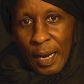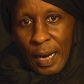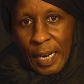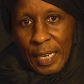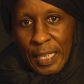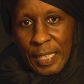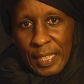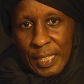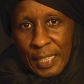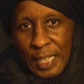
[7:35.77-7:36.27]

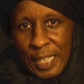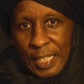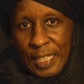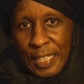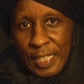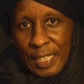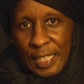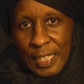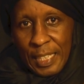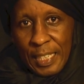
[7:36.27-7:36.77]
And he said
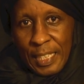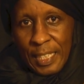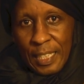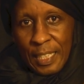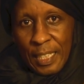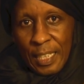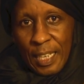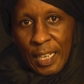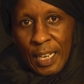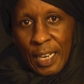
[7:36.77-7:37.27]
indeed
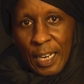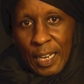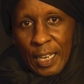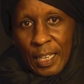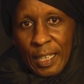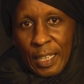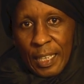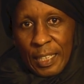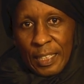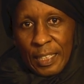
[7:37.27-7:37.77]

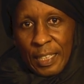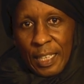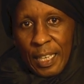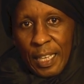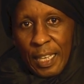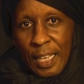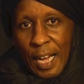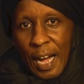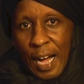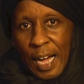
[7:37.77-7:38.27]
that
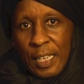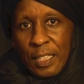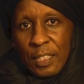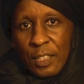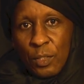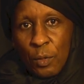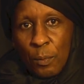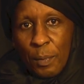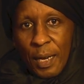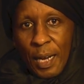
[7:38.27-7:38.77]
he
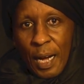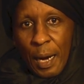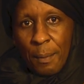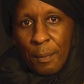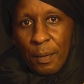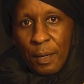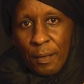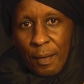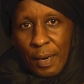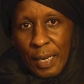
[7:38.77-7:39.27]
had to
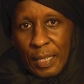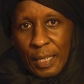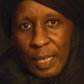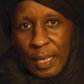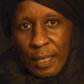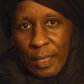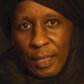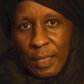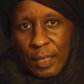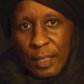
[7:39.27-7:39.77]
become
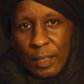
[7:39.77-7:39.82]
greater.